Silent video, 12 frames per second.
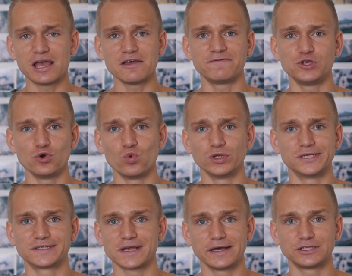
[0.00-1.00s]
if you would
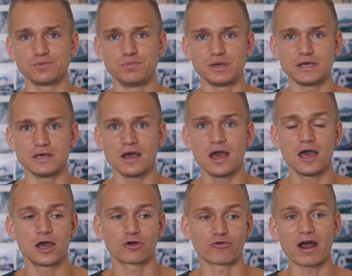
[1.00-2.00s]
decide to be
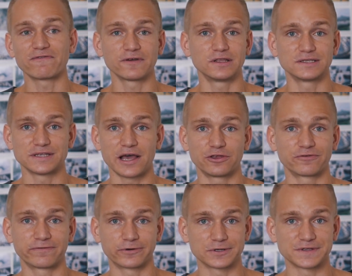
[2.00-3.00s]
graphic designer,
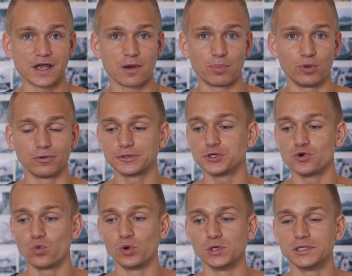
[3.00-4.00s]
for example. You
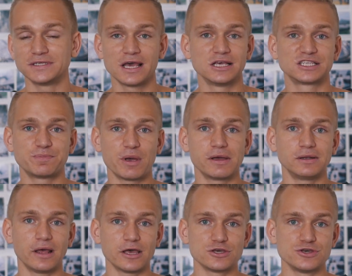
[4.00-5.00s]
would spend a